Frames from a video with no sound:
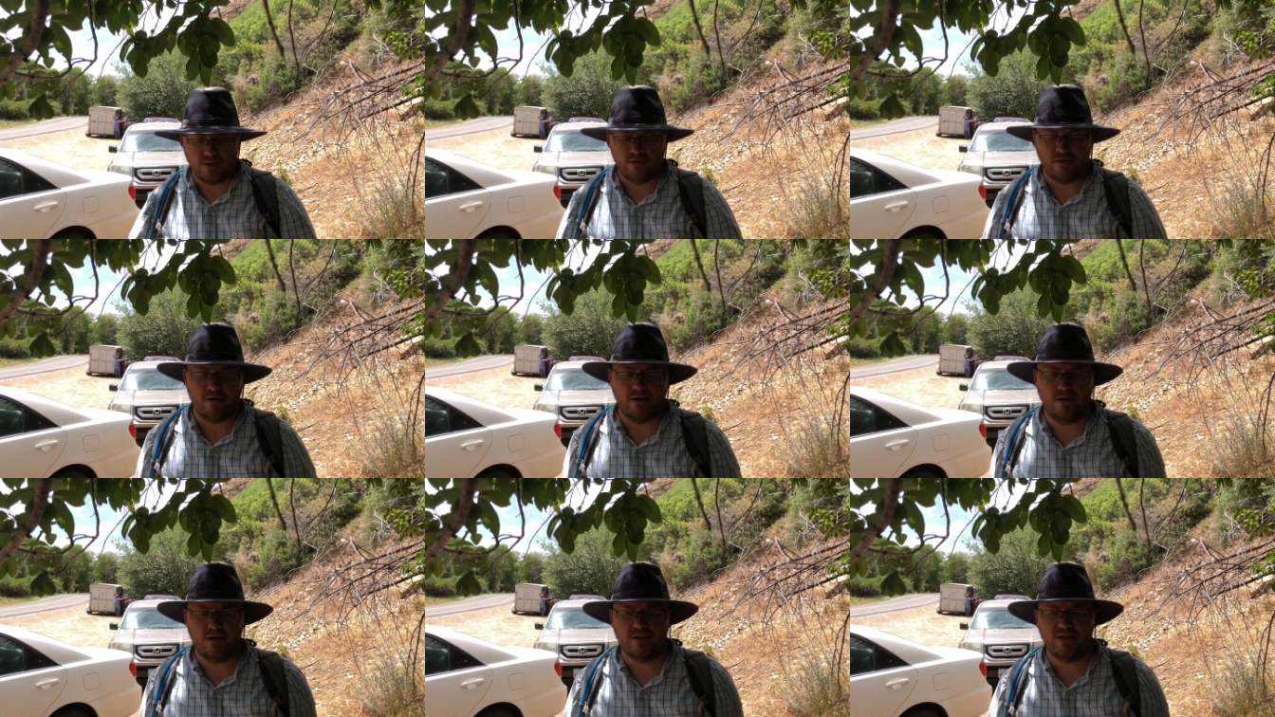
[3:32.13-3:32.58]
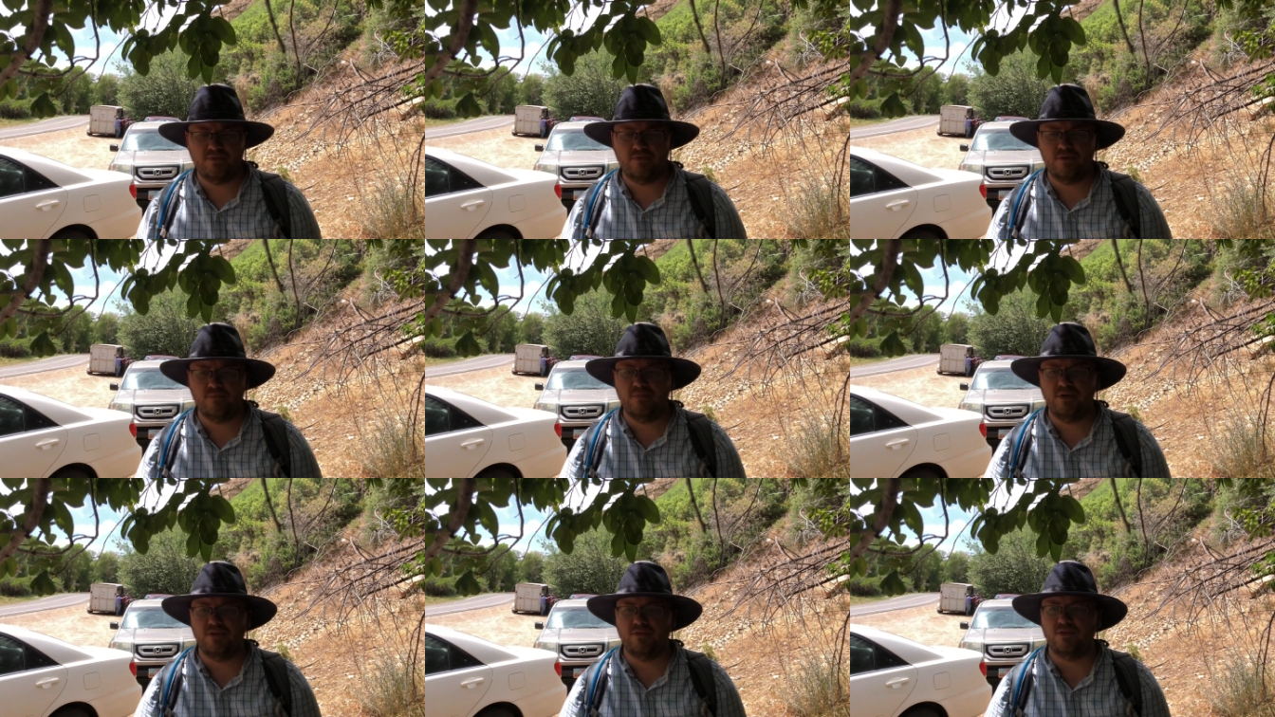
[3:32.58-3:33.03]
all
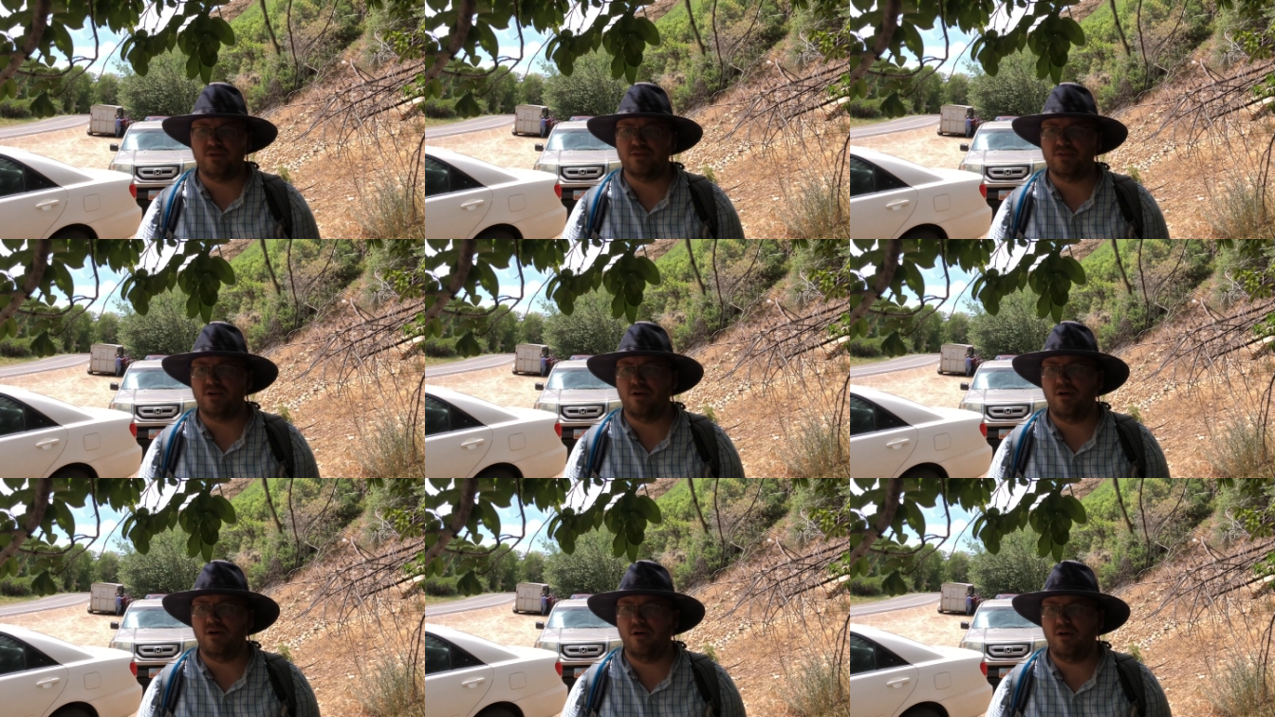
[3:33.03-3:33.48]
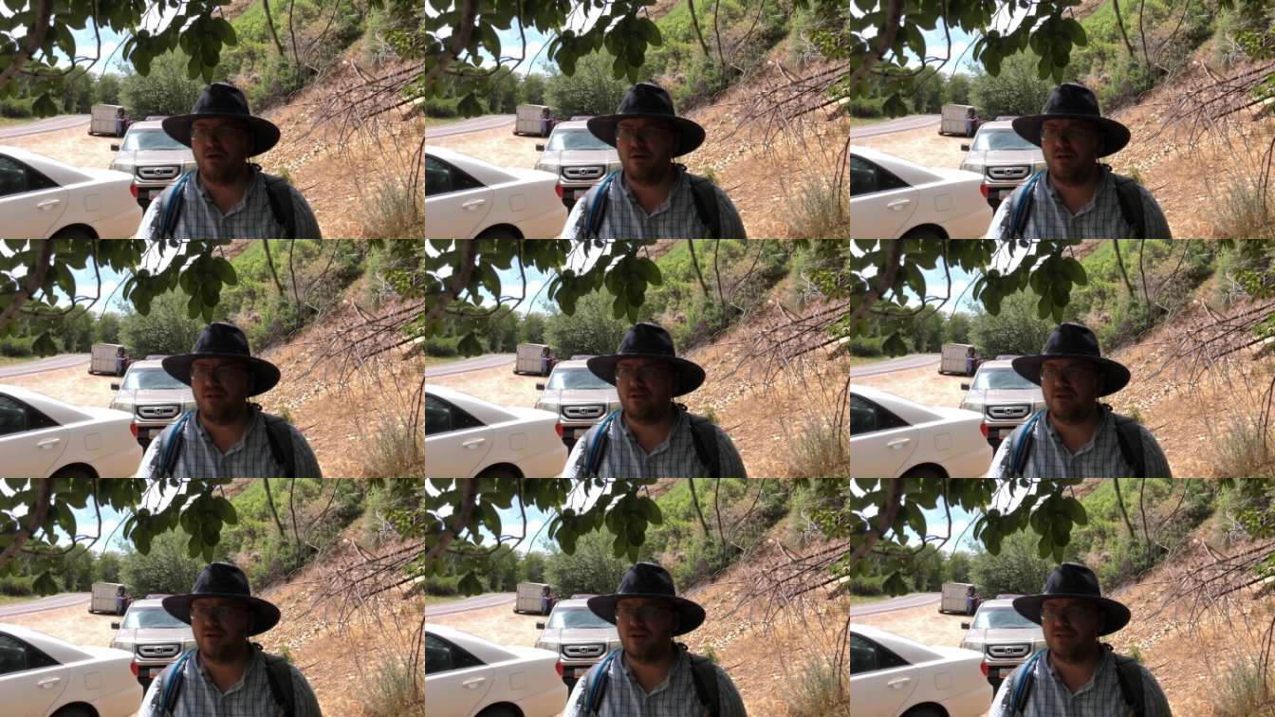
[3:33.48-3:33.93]
different minerals
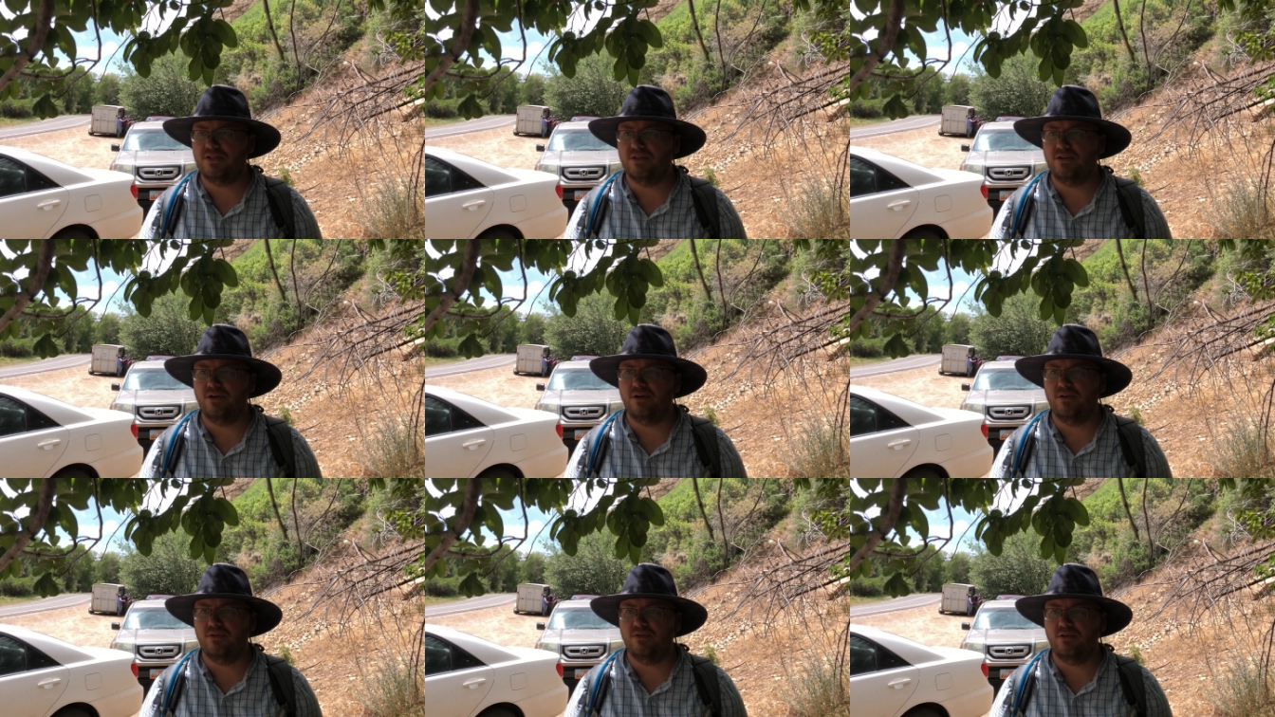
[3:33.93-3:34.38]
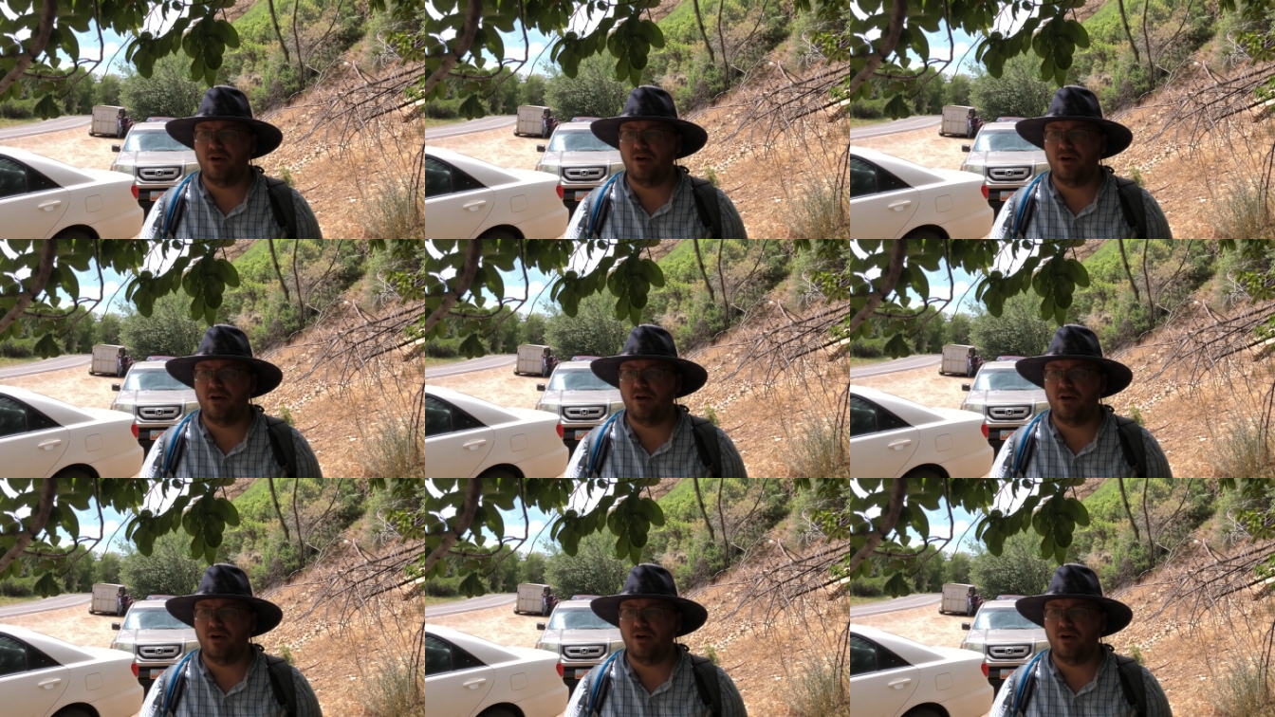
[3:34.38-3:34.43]
all across the earth